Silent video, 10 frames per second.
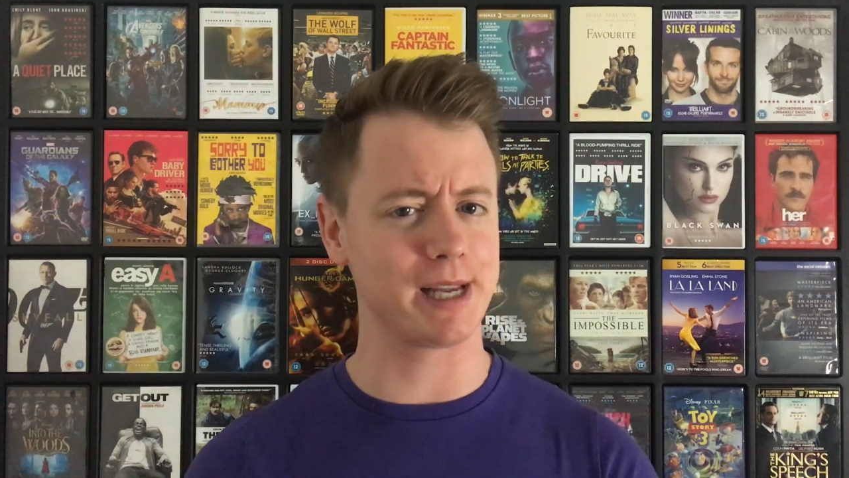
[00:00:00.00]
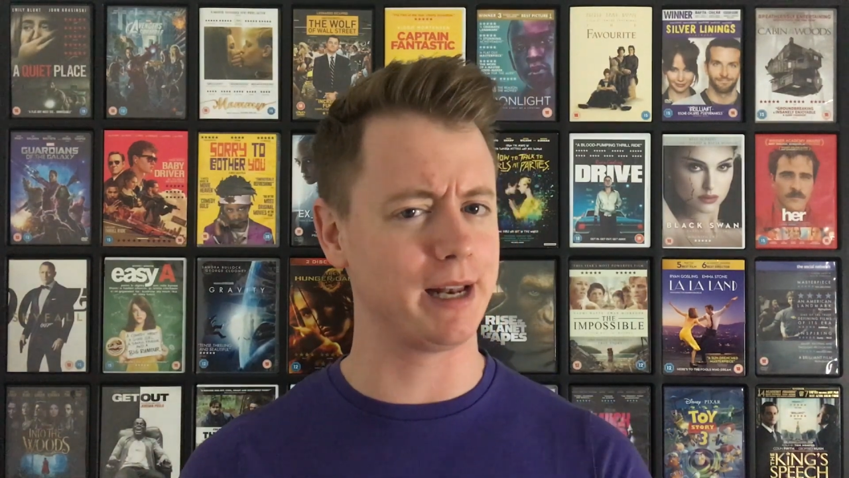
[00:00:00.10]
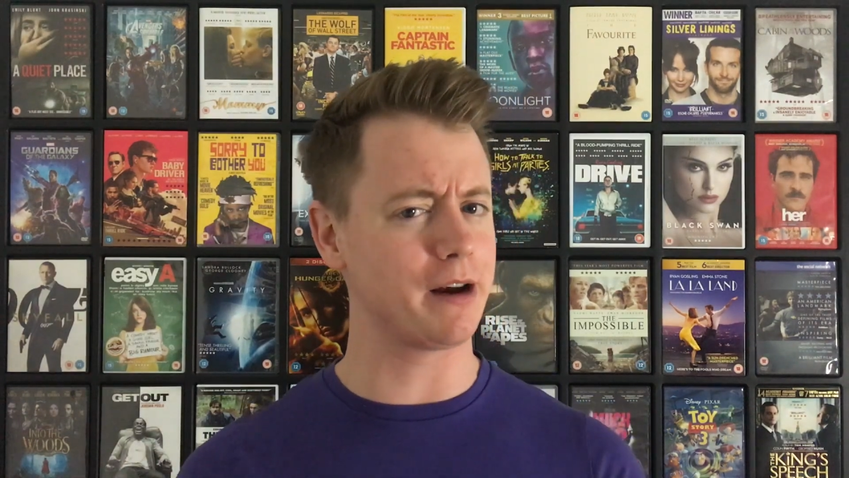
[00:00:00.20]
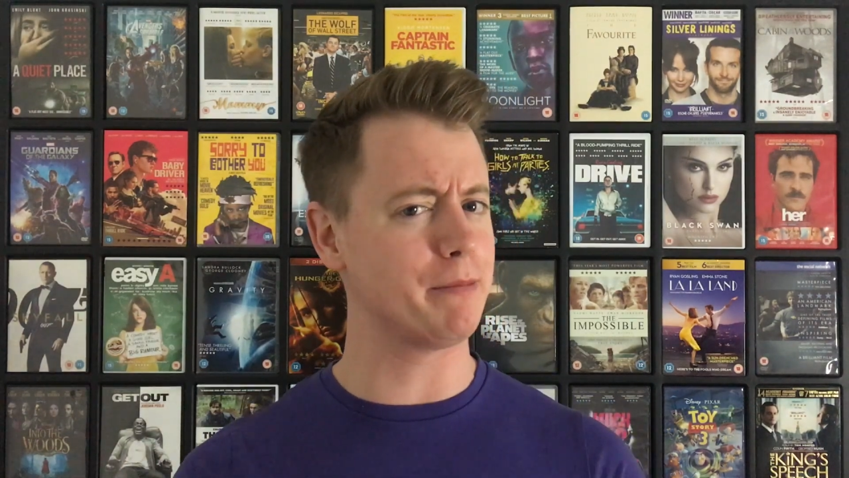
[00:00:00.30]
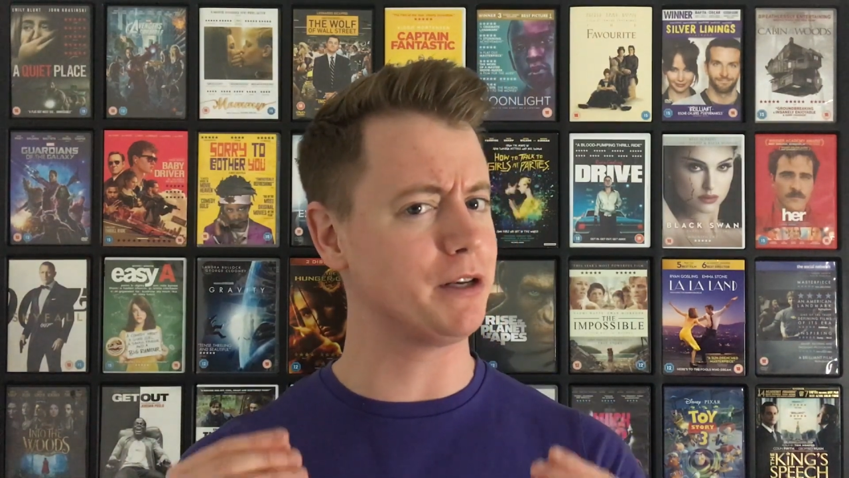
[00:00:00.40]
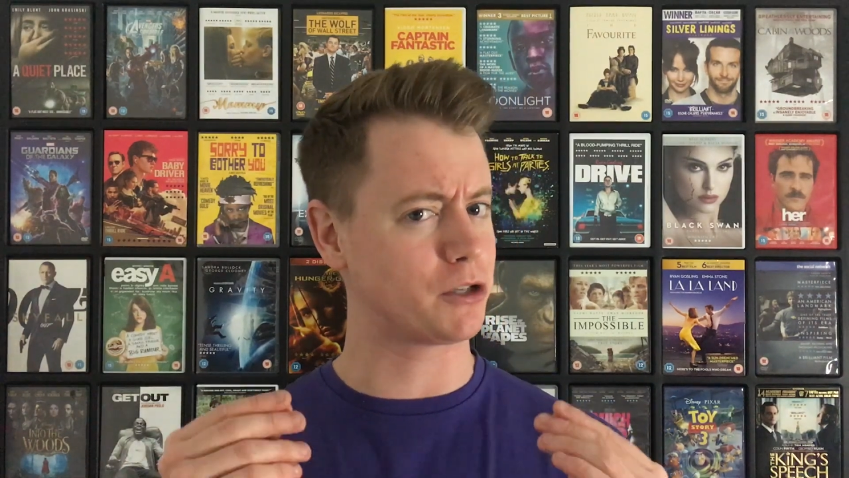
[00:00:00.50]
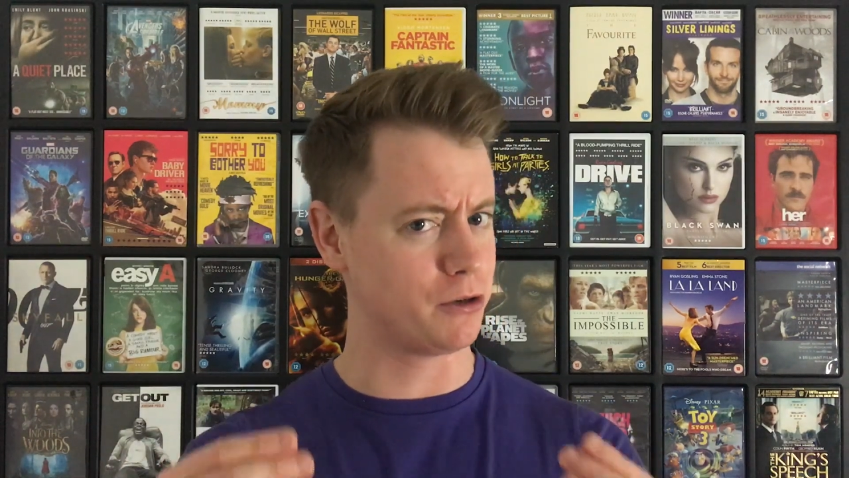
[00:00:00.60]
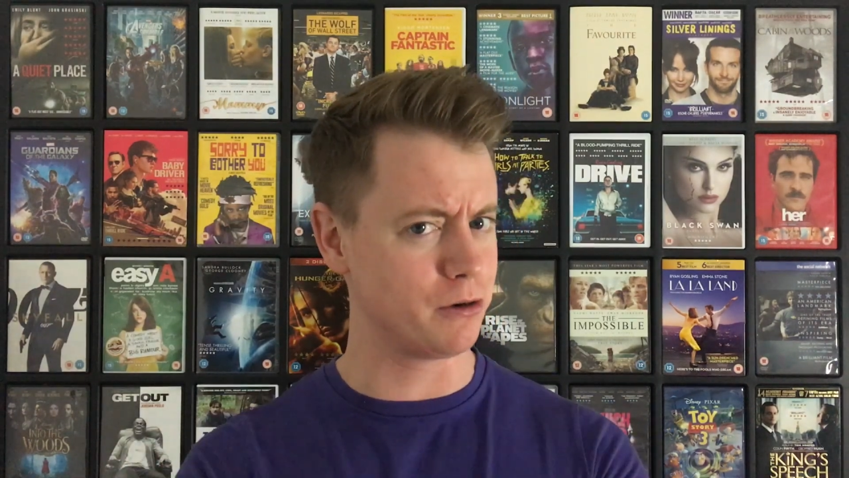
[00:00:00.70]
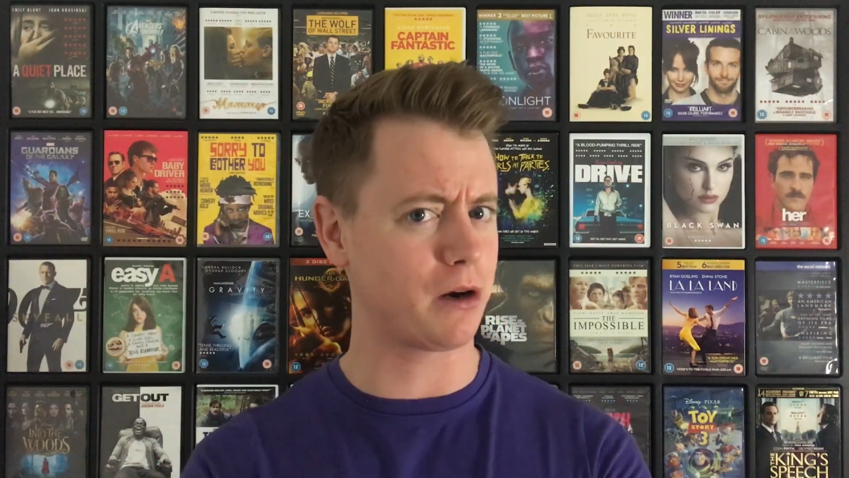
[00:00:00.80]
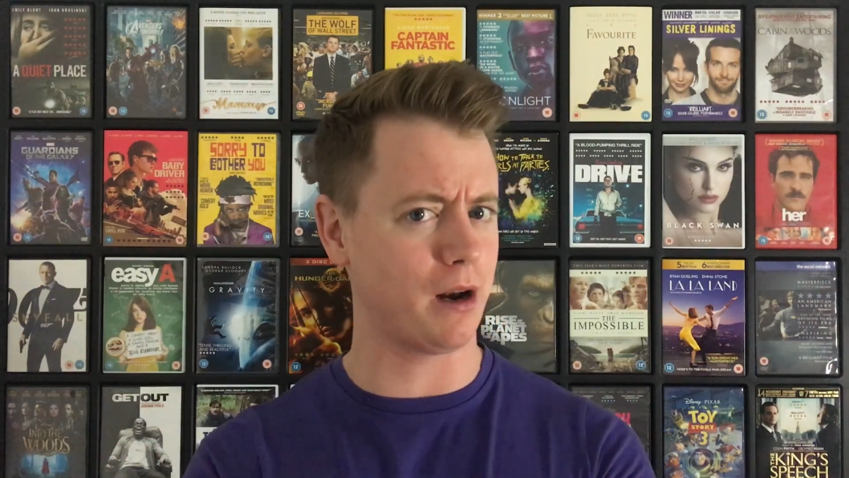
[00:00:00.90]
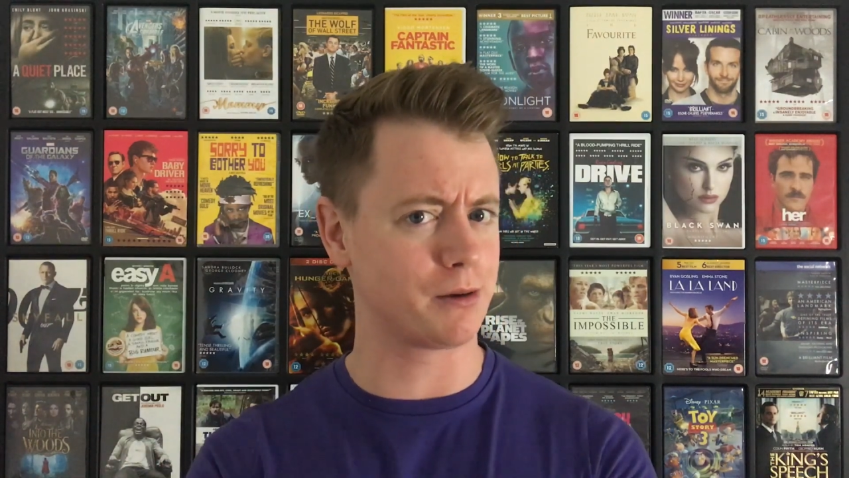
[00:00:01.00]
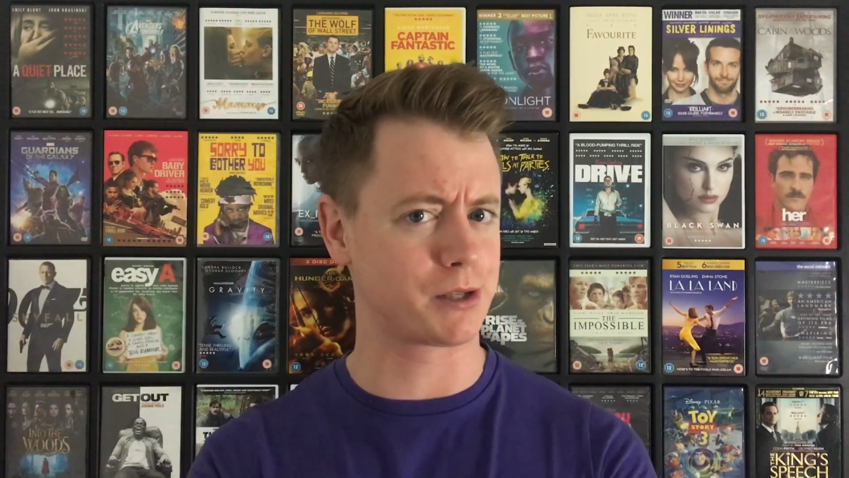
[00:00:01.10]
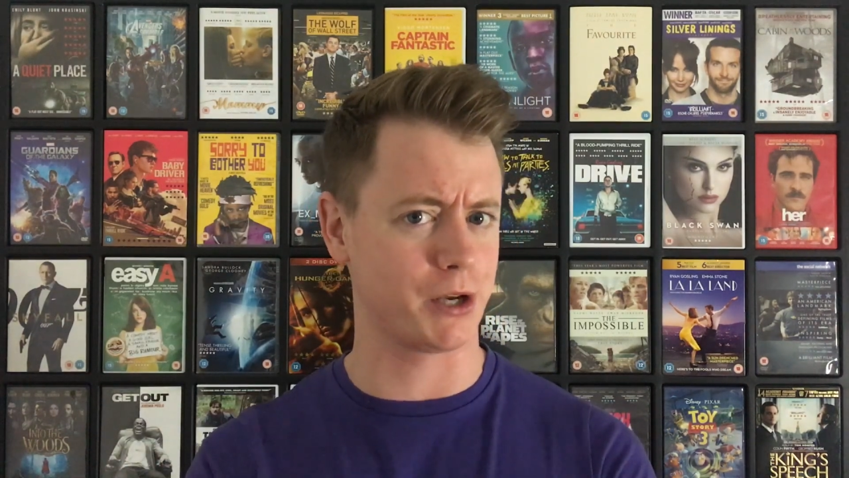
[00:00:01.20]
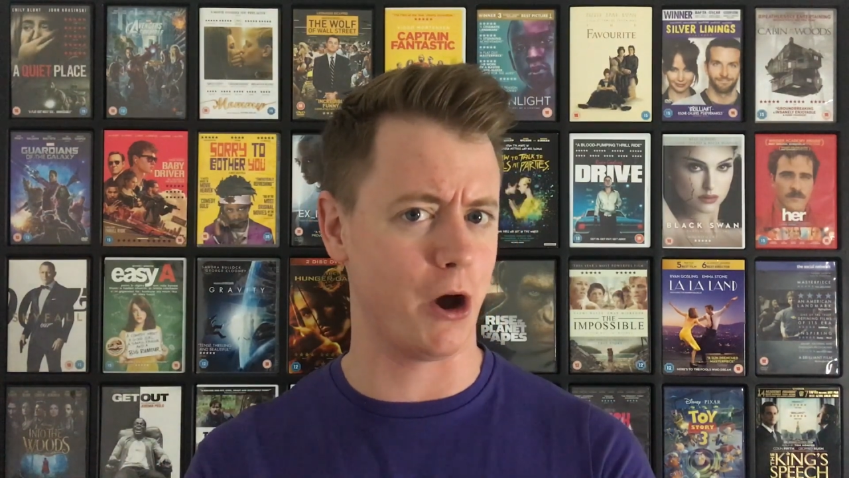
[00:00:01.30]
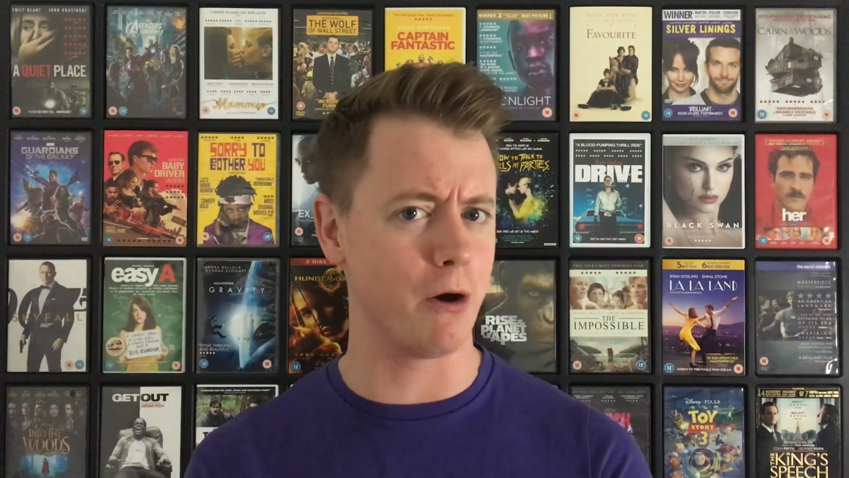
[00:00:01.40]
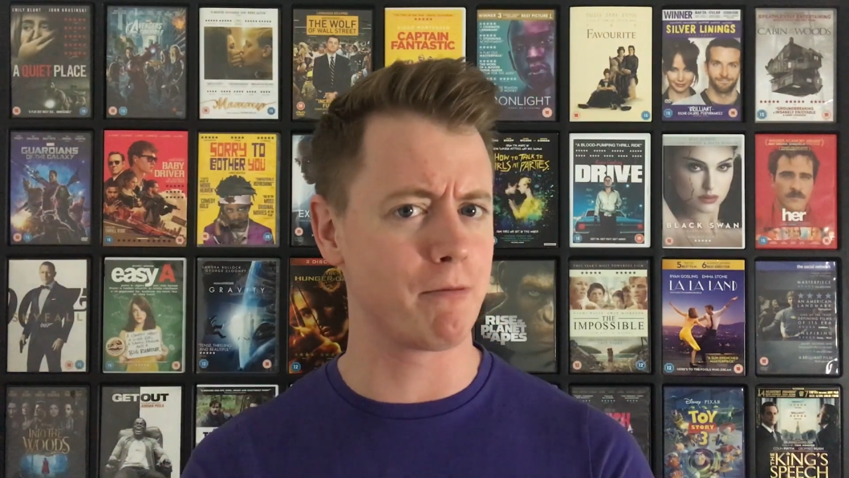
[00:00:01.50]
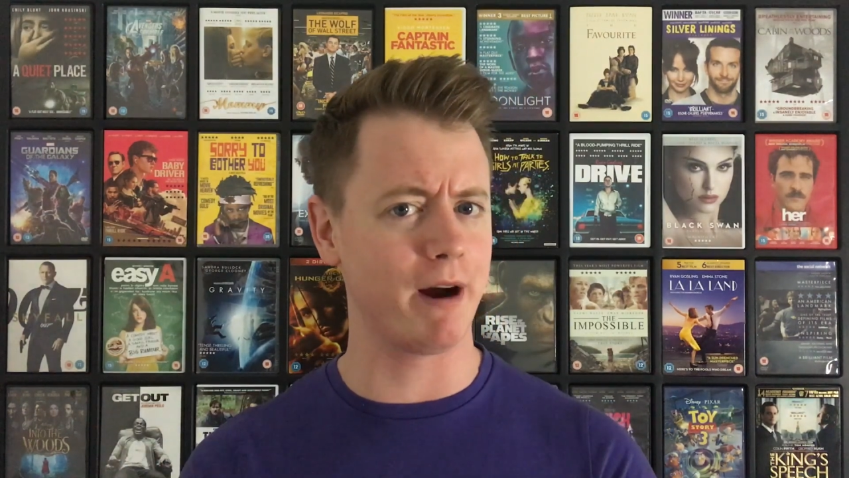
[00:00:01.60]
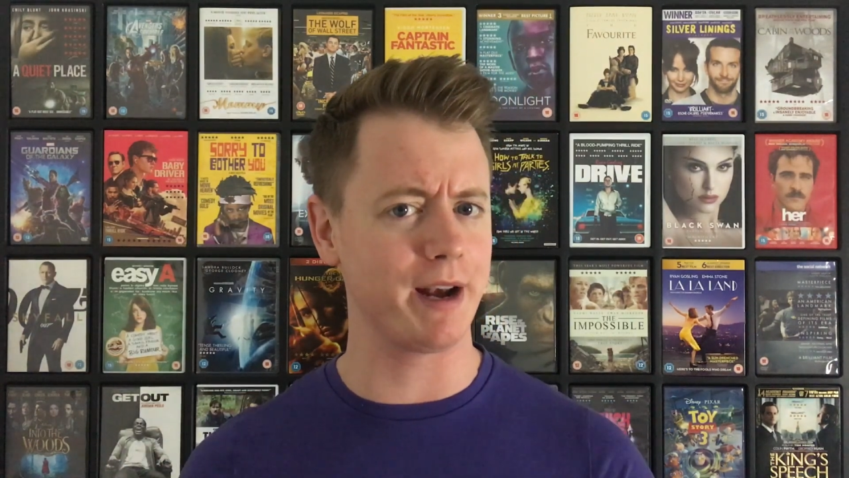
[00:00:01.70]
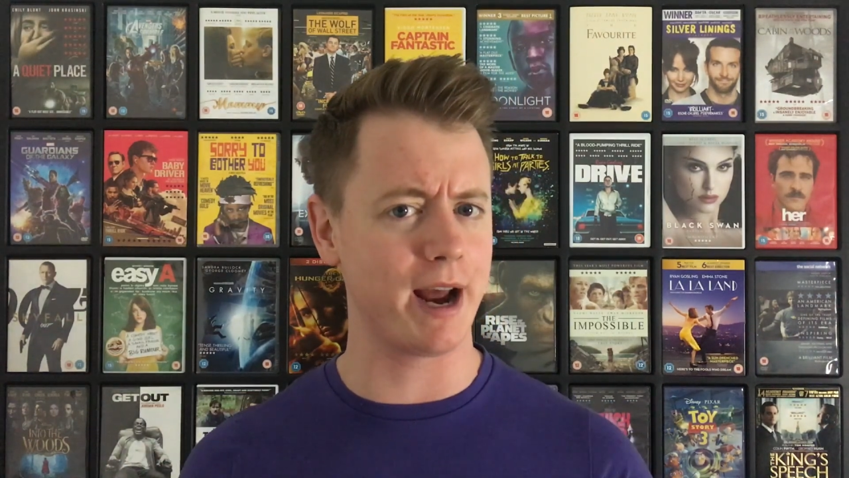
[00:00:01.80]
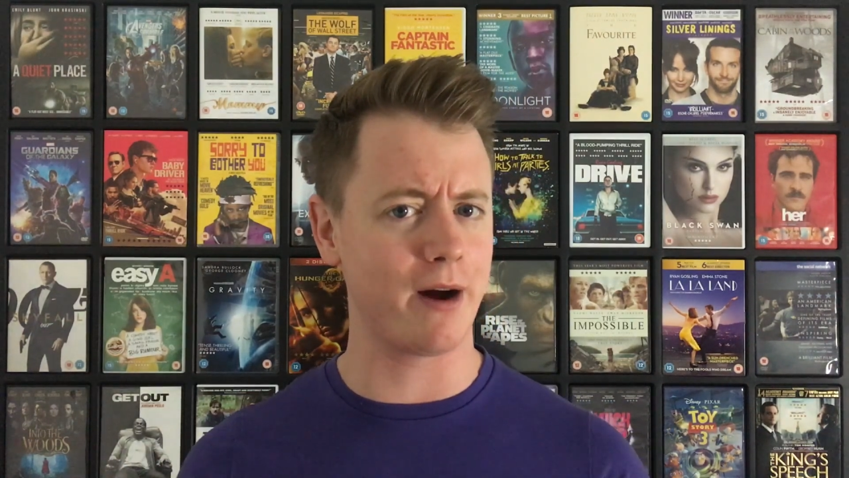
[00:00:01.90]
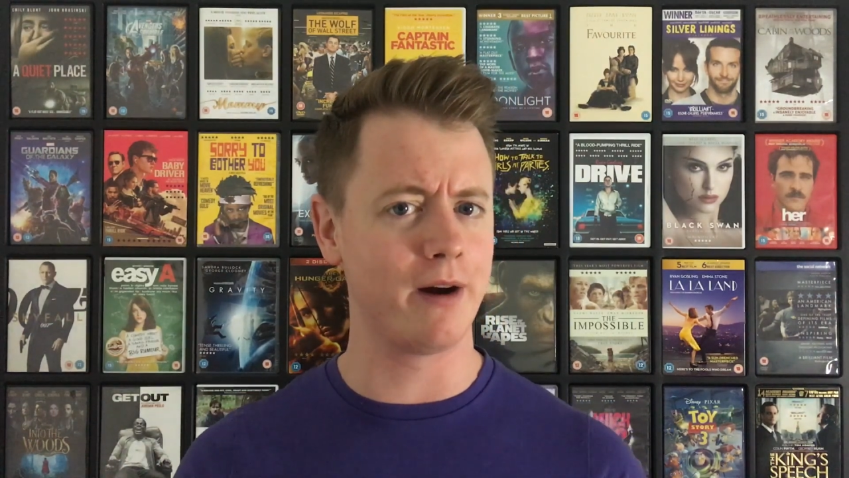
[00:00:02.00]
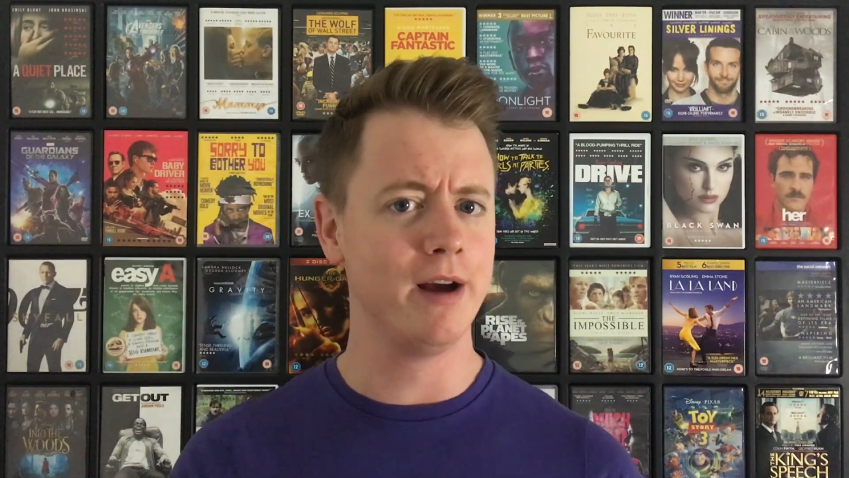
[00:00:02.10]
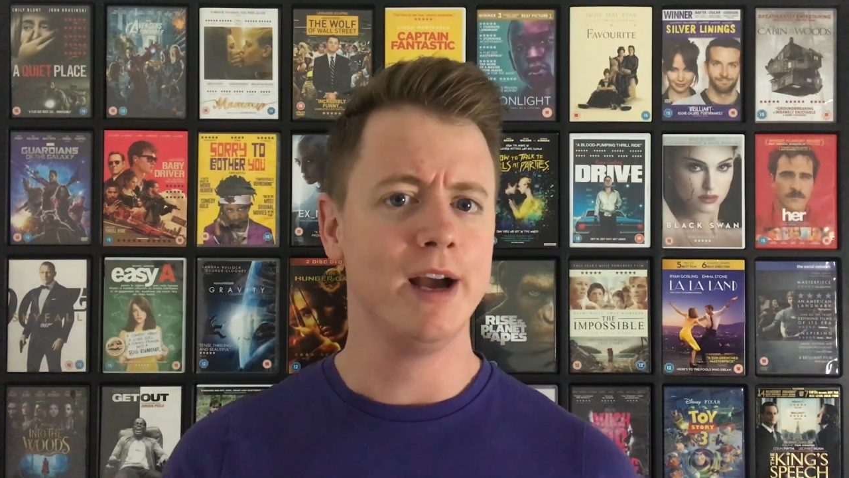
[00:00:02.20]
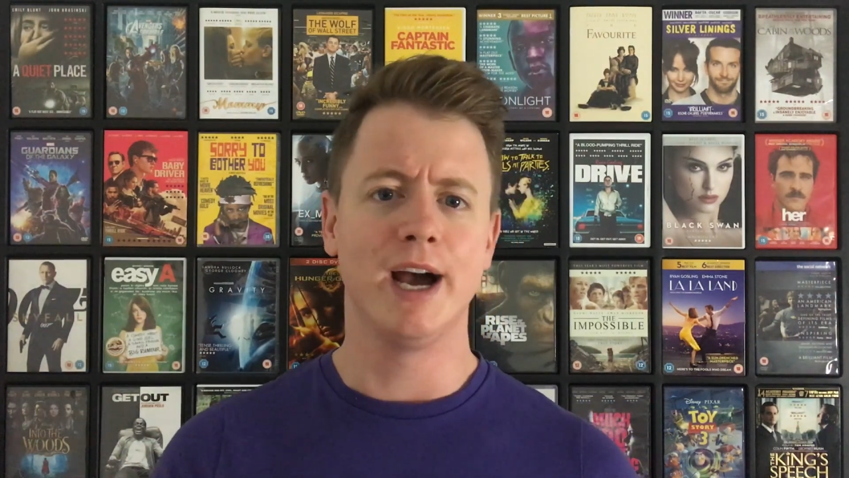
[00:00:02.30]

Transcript: a little bit too close to home right now,